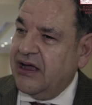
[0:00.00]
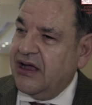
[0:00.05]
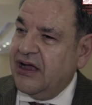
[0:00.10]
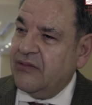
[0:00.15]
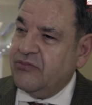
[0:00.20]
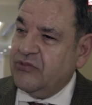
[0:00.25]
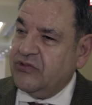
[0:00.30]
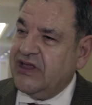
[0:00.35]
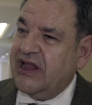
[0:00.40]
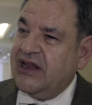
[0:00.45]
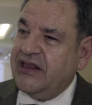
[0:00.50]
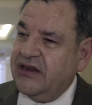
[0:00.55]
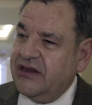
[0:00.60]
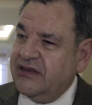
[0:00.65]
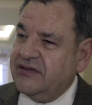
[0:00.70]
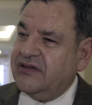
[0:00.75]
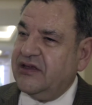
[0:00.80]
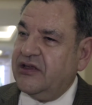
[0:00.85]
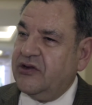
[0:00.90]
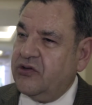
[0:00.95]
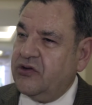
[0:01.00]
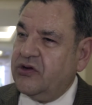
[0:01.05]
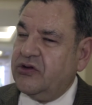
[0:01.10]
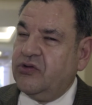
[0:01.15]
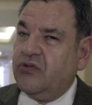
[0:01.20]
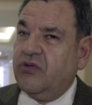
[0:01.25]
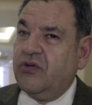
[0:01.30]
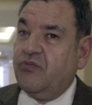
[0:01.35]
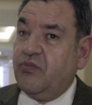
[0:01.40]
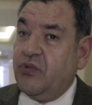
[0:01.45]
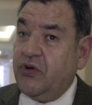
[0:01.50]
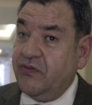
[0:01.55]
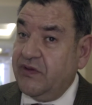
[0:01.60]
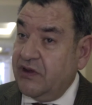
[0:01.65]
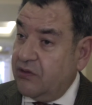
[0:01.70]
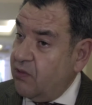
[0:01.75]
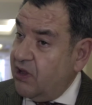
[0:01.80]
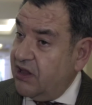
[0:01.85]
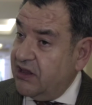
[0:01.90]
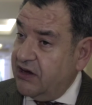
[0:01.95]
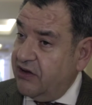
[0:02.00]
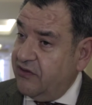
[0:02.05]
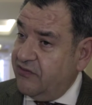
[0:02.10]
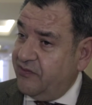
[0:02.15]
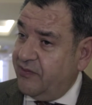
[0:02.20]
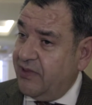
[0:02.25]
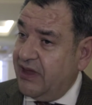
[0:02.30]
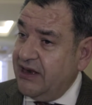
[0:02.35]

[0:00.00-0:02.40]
uh, modalities in order to improve the quality of